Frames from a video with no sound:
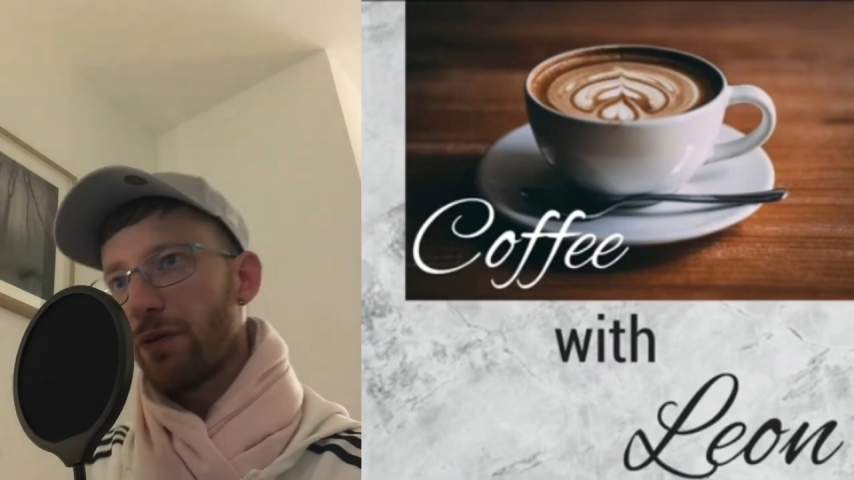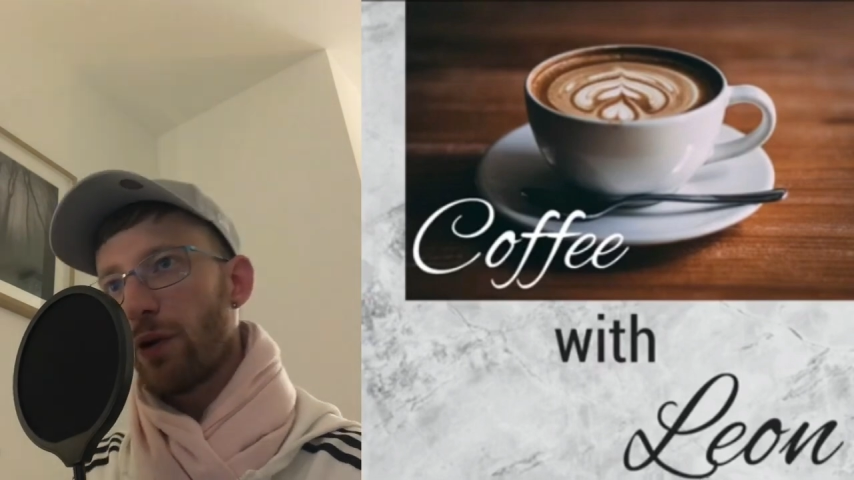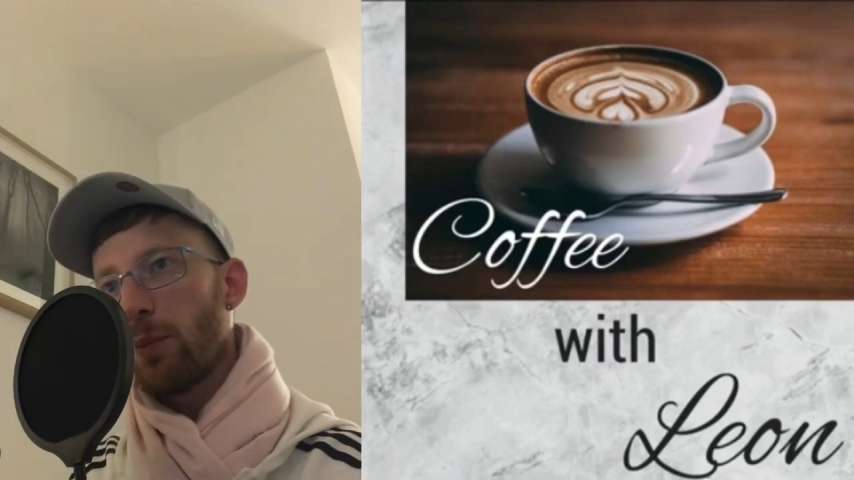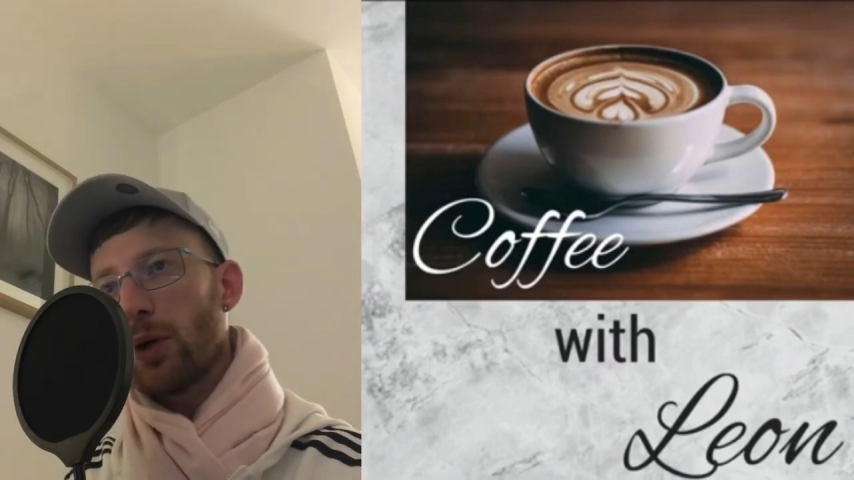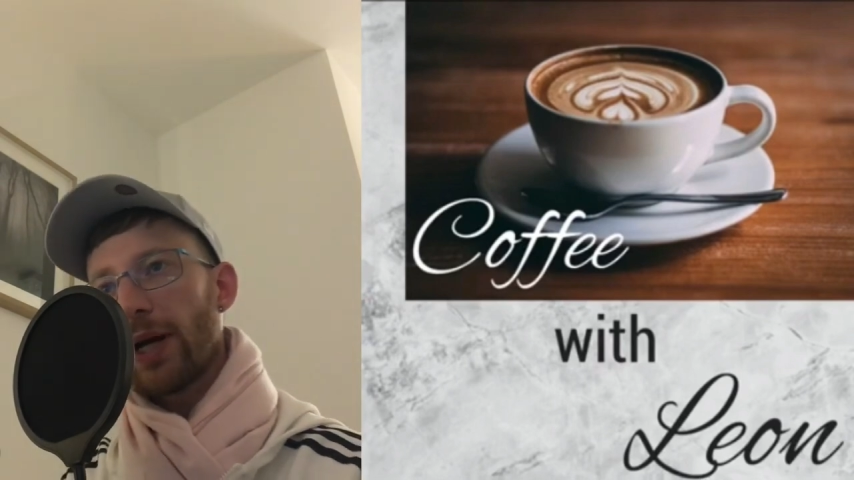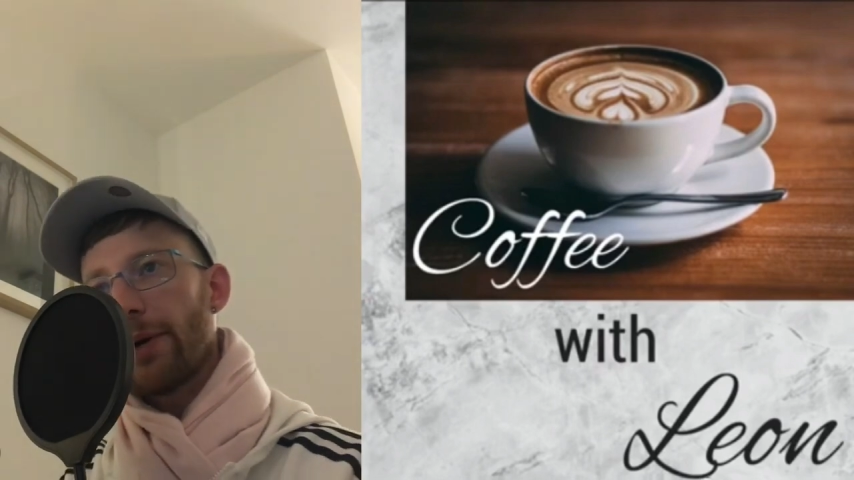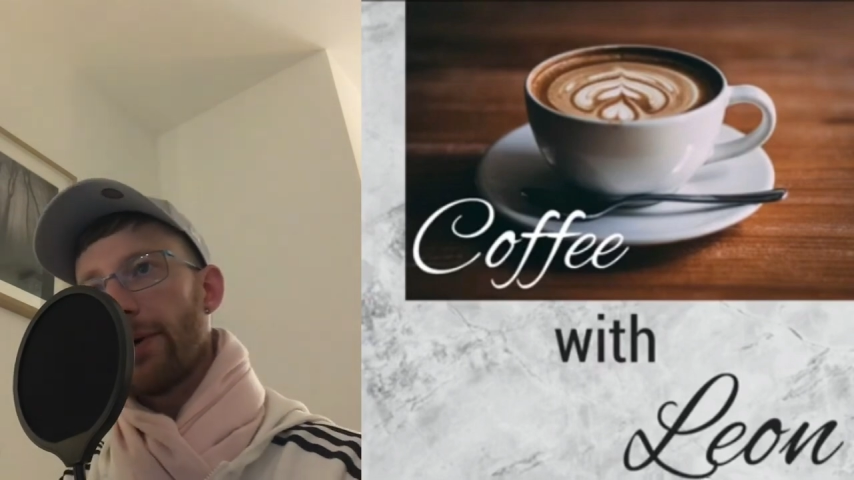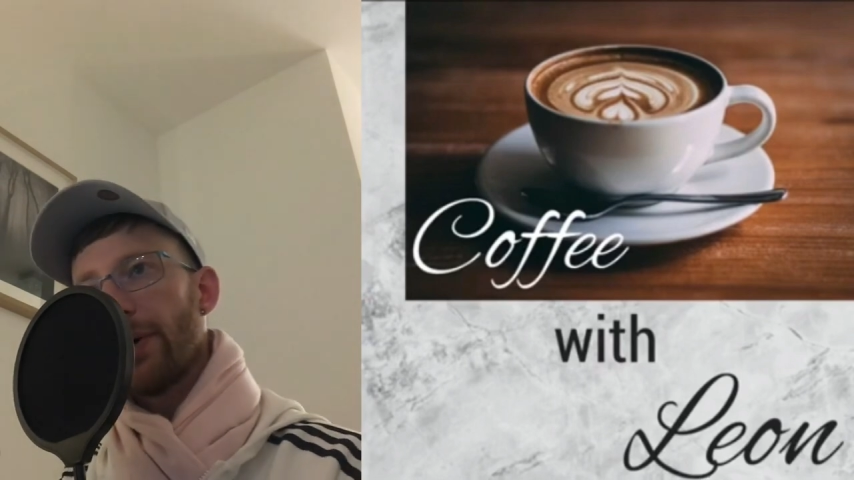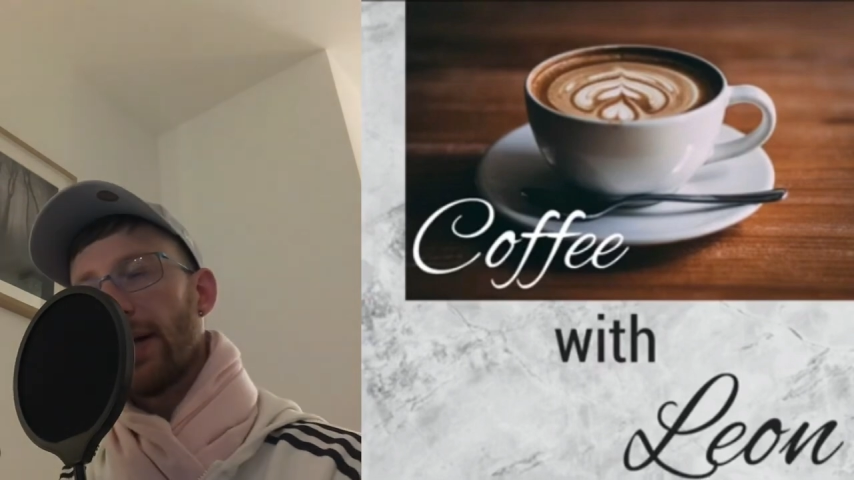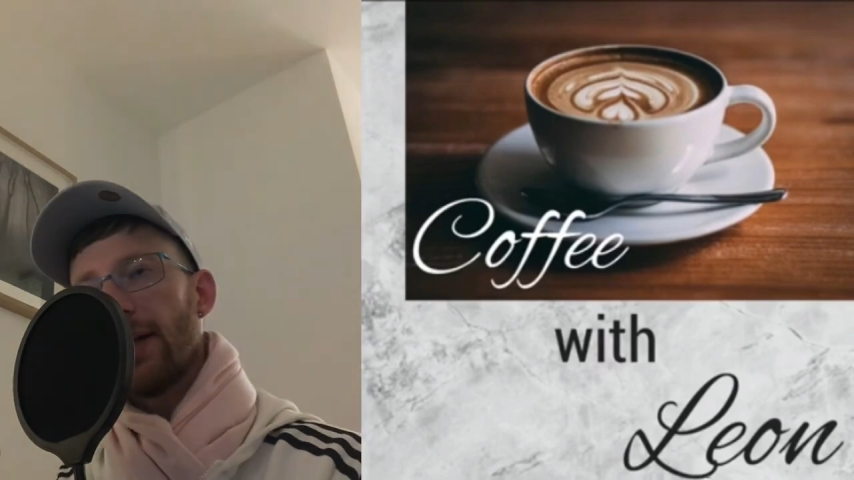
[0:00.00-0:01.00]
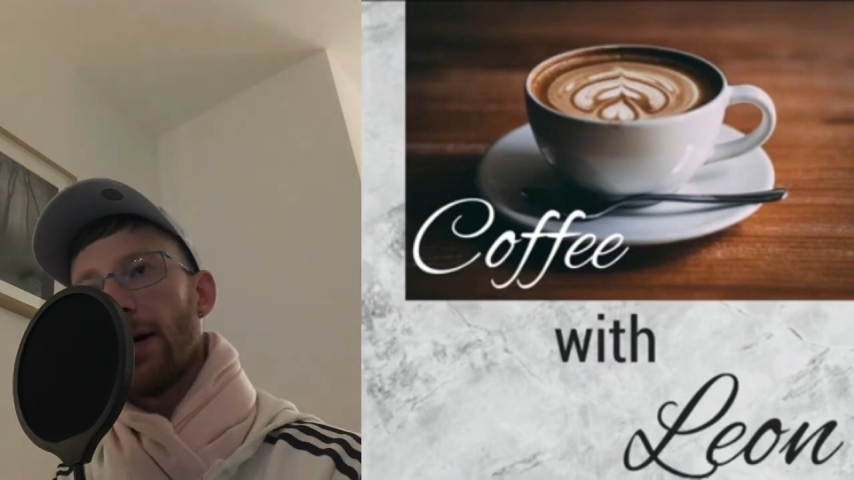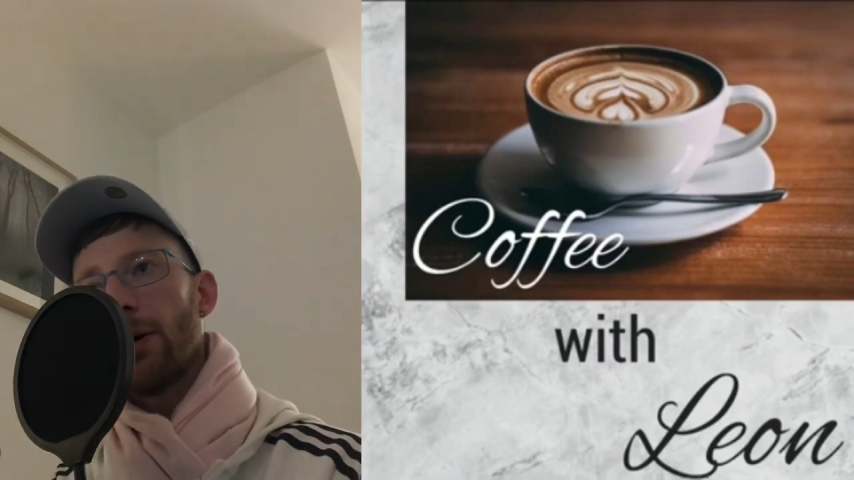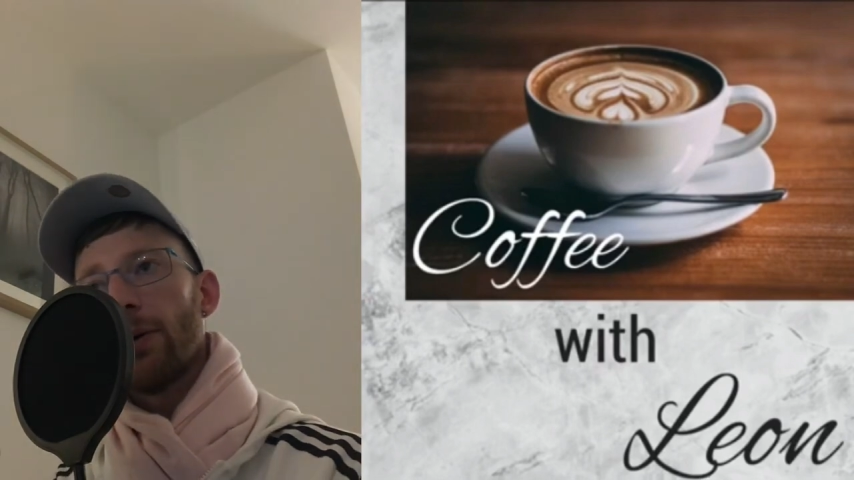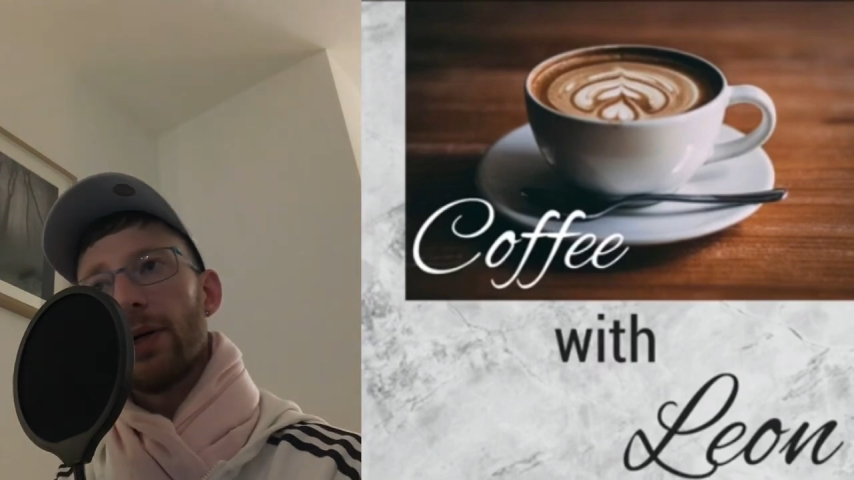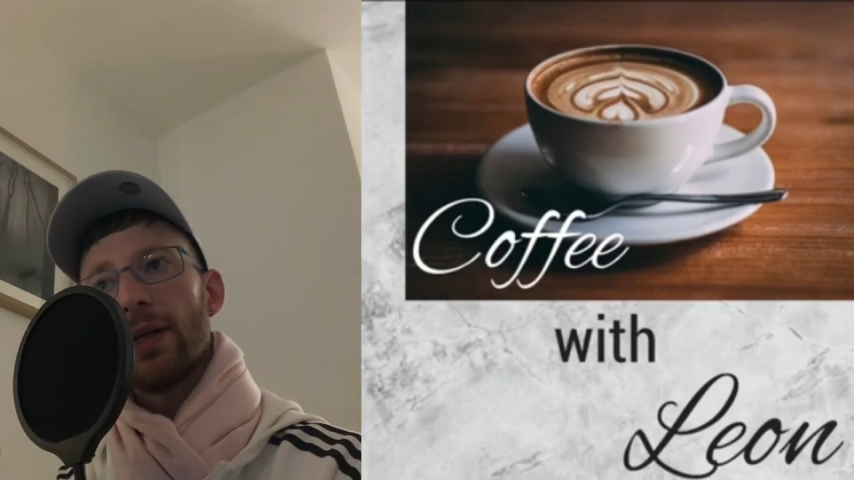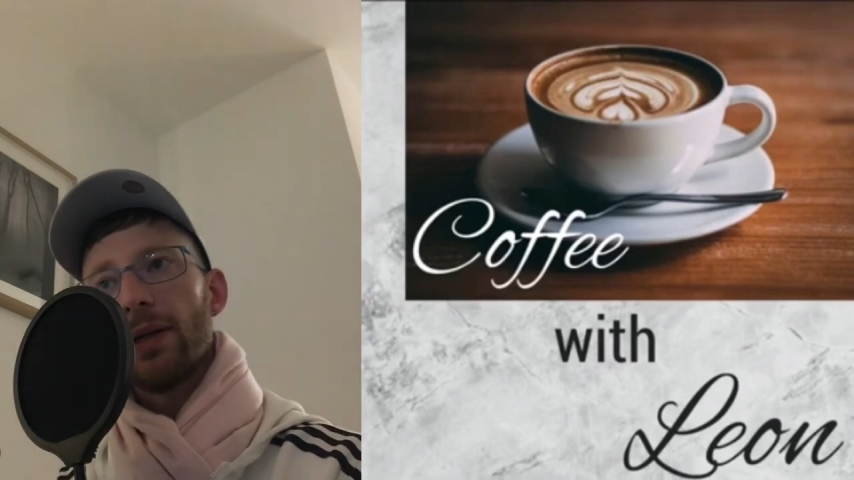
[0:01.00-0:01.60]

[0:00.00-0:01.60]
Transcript: for Bulgaria right now.